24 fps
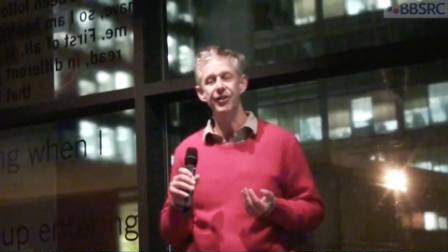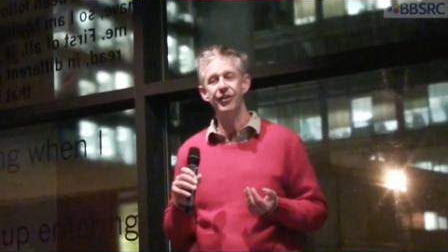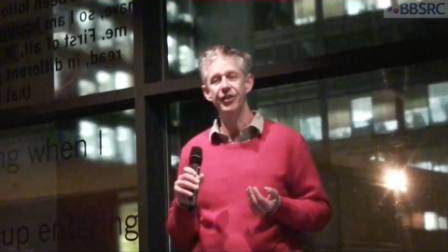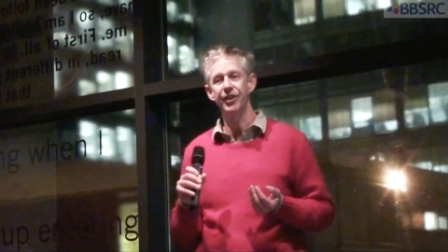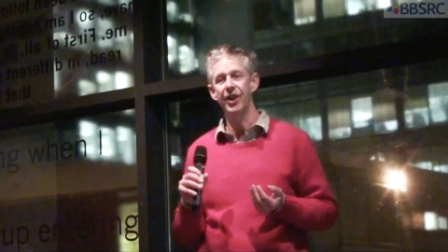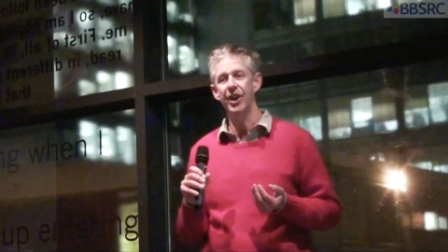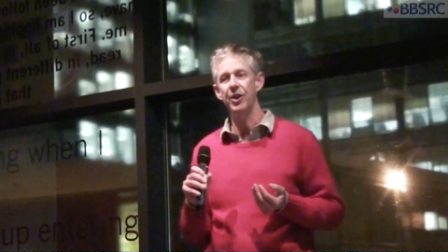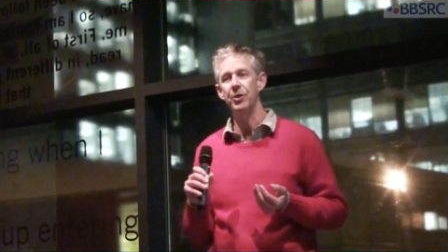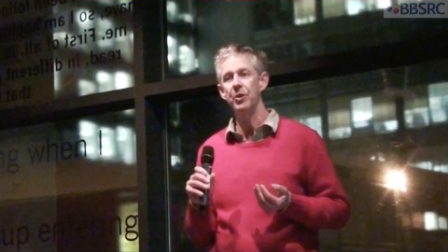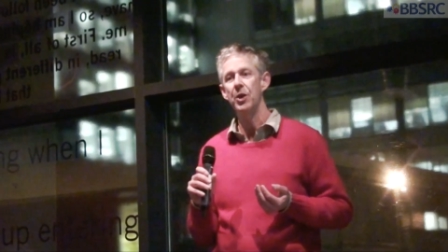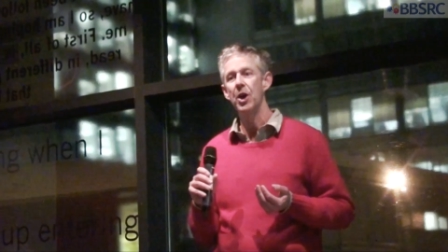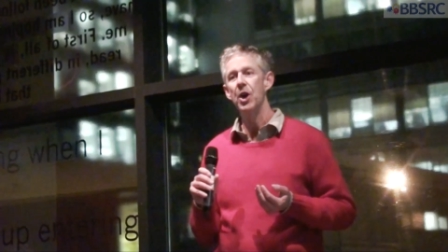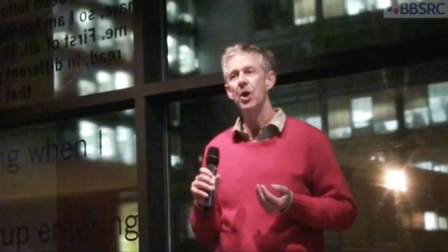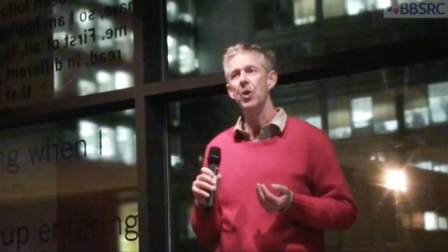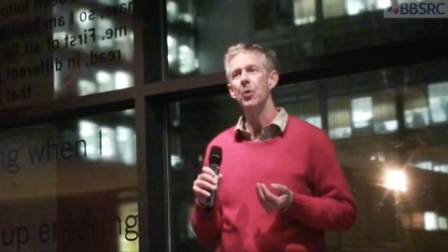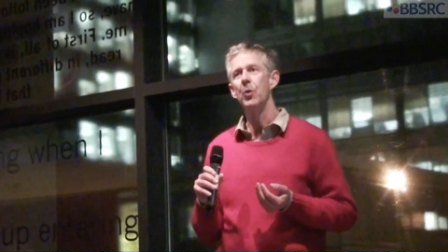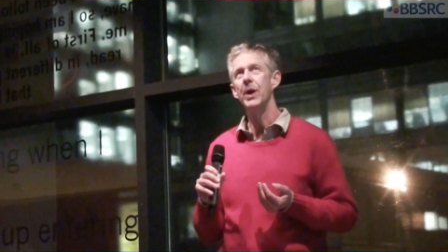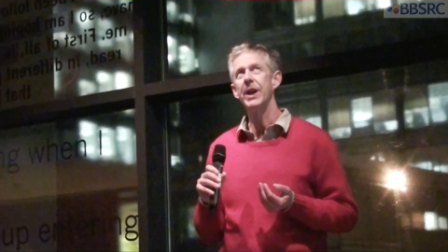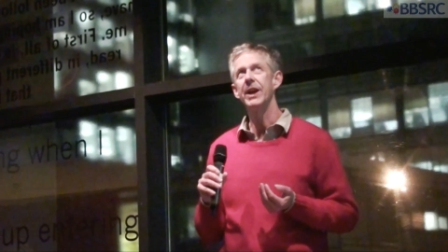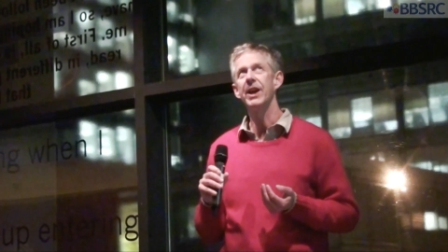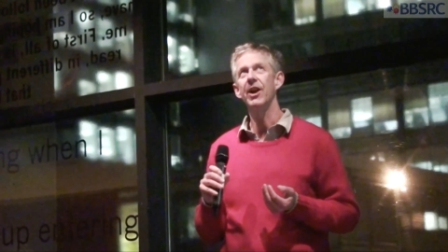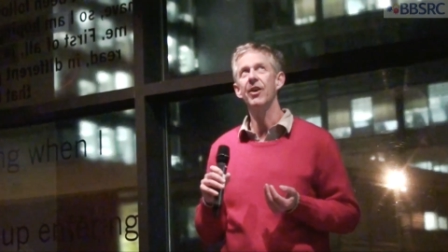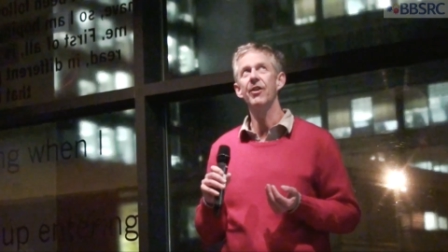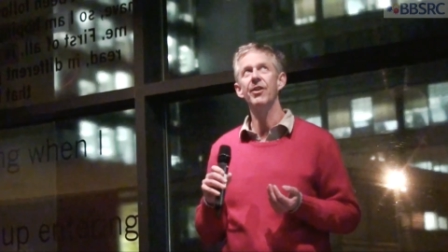so
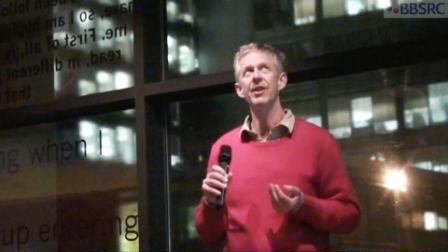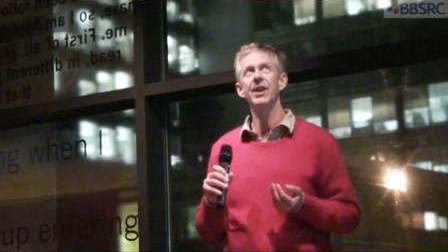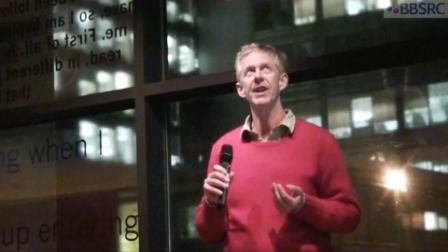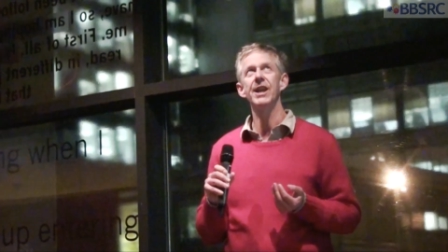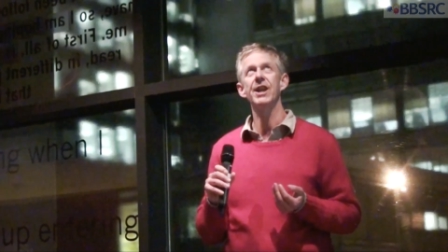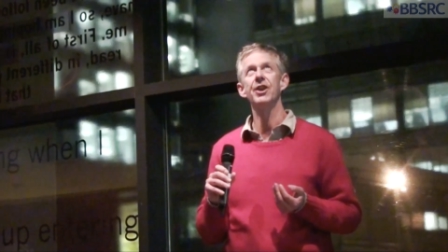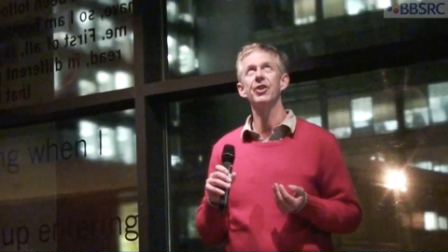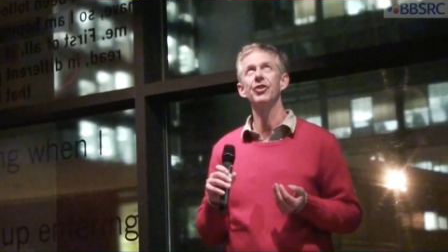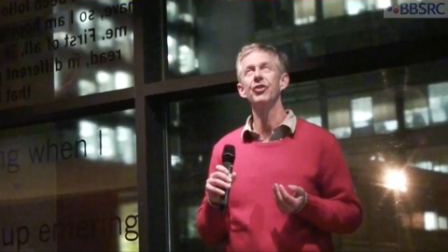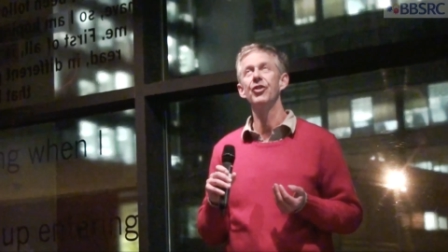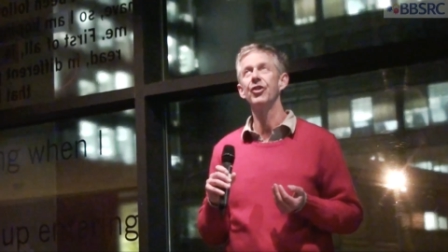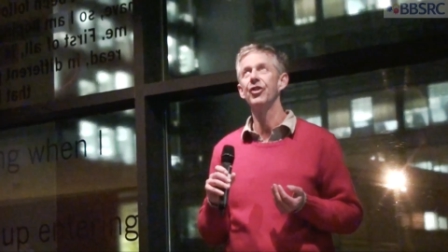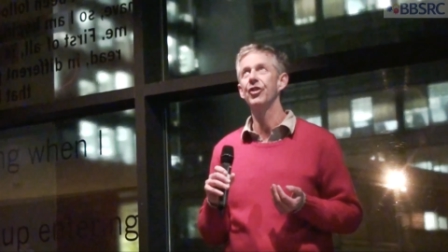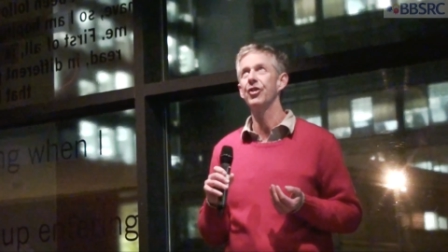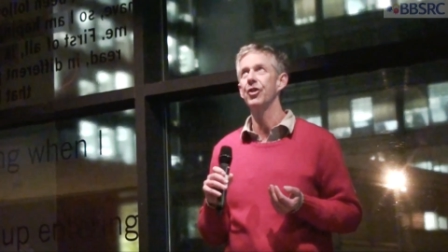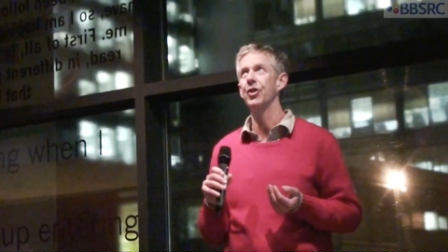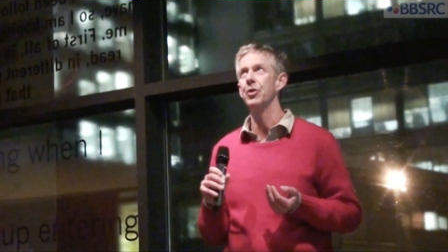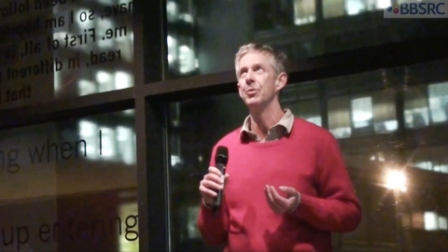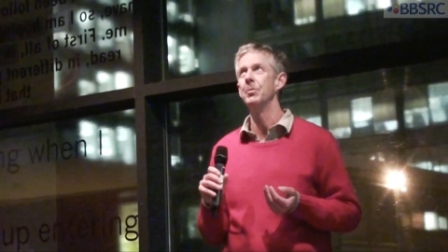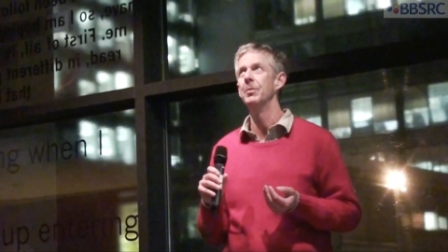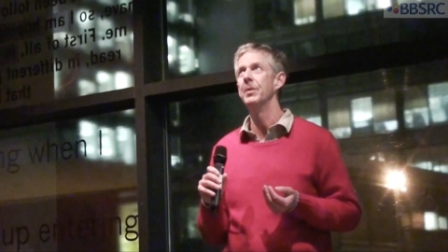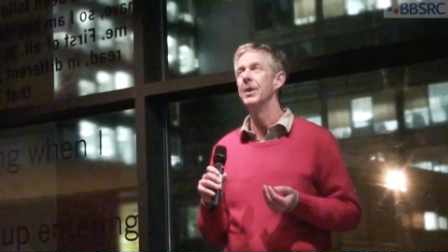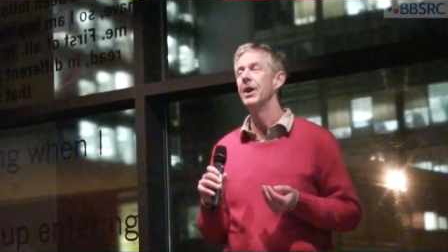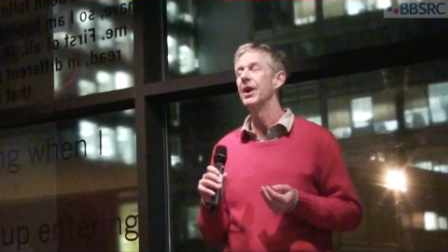we currently
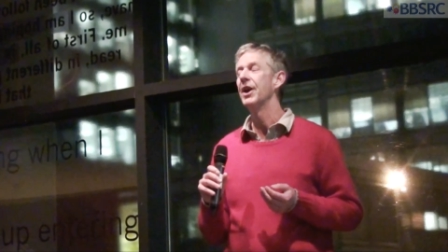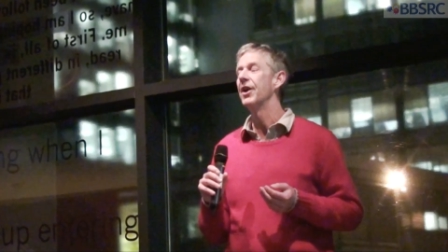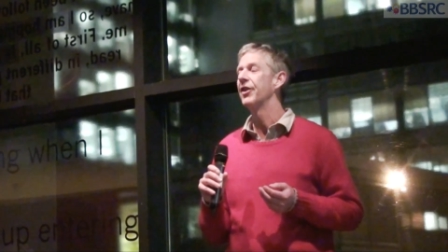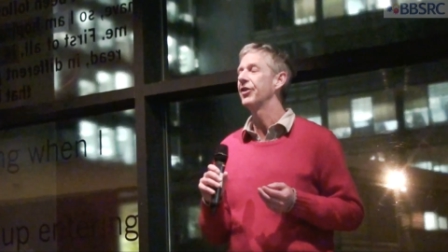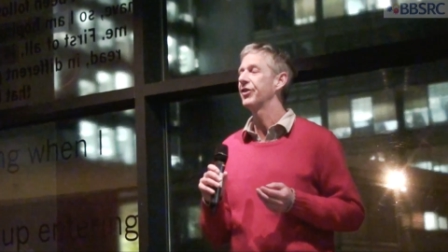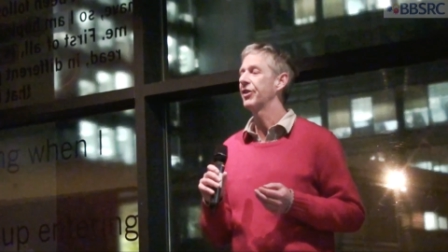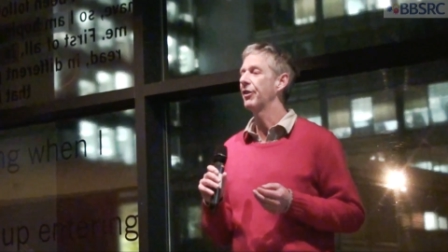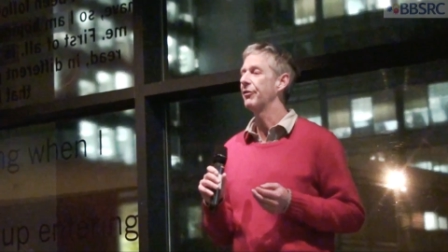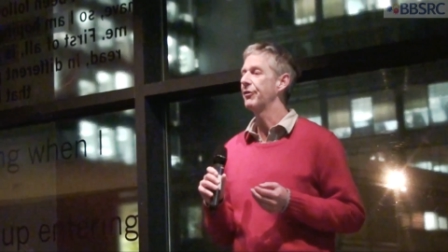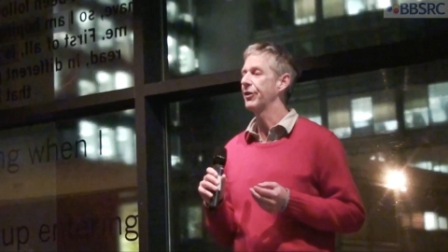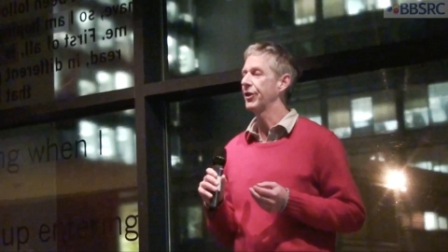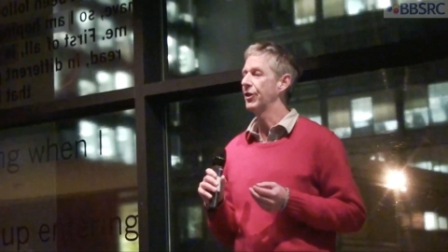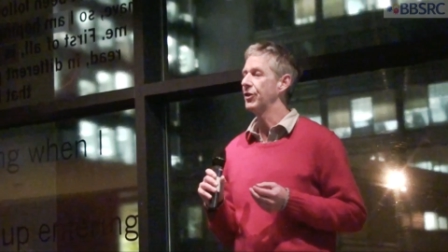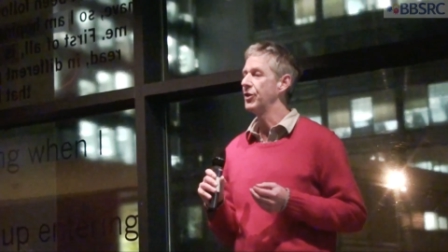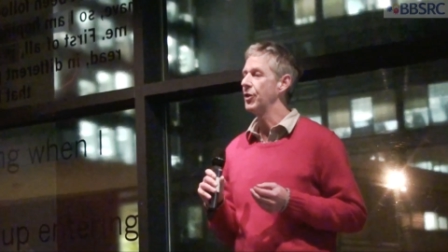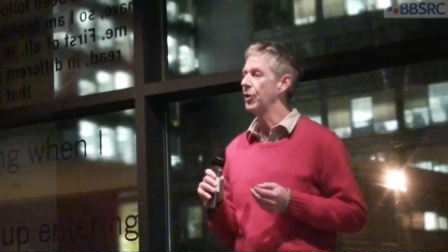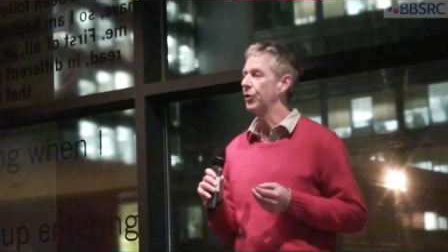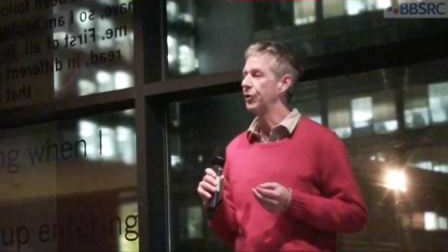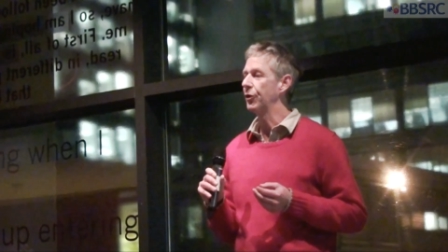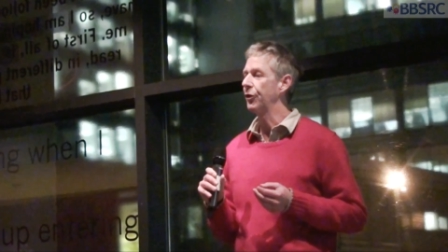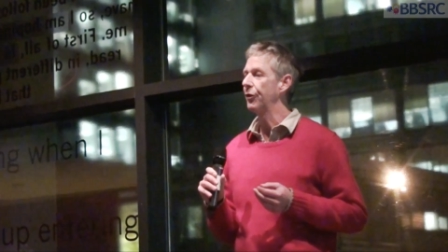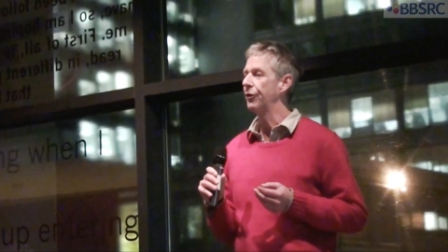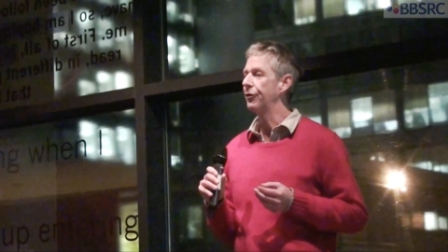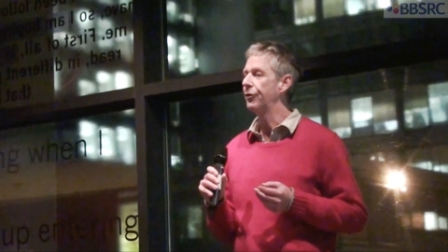consume something on the
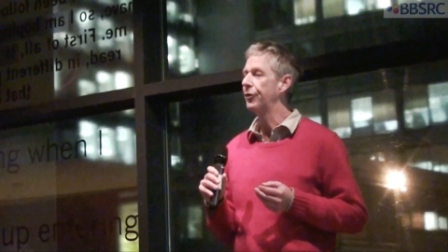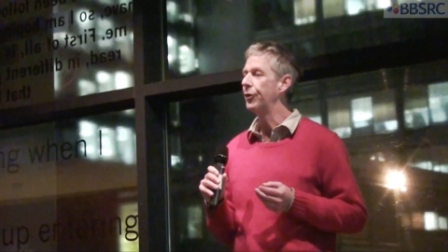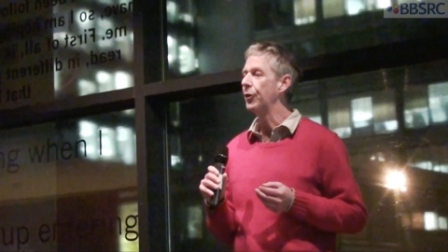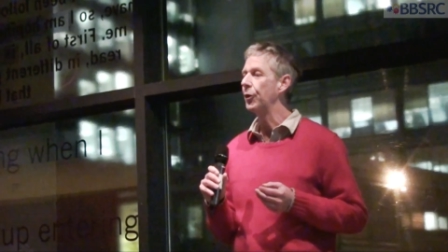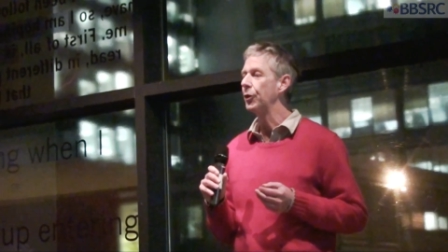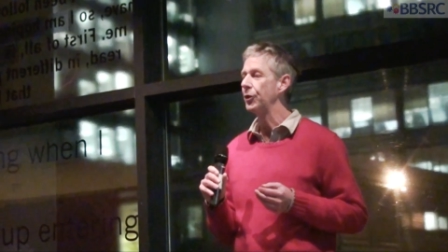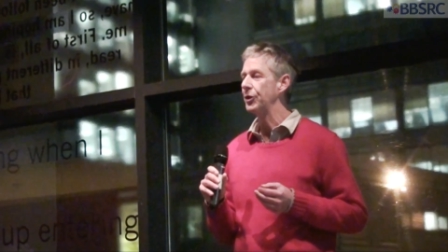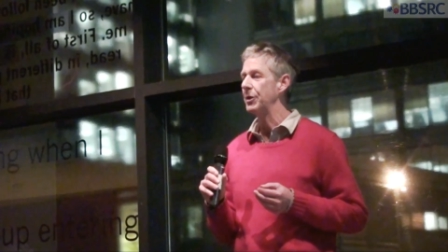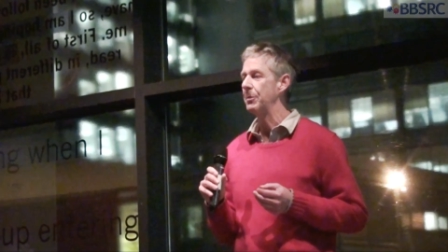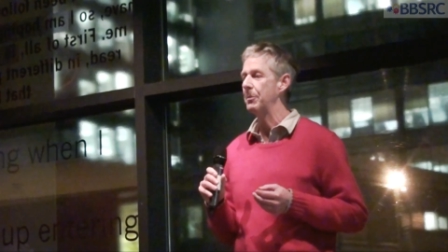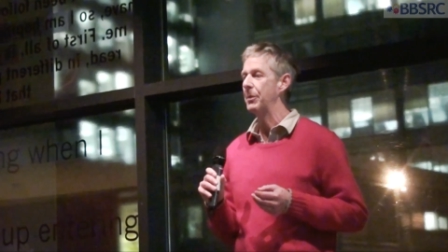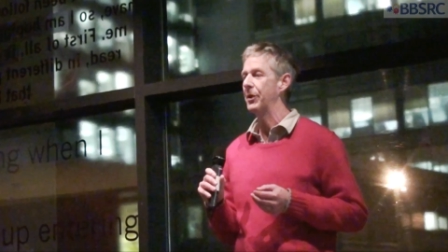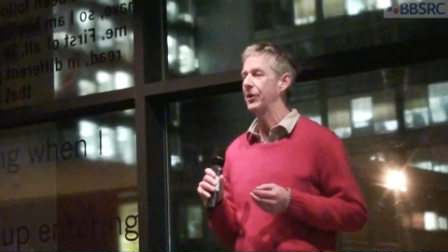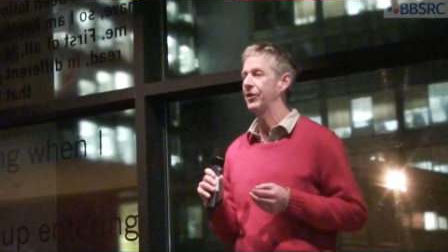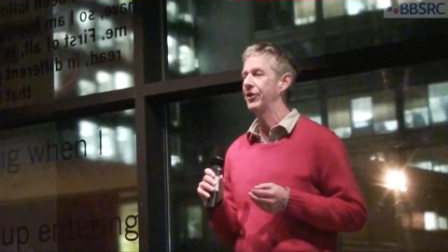order of 40%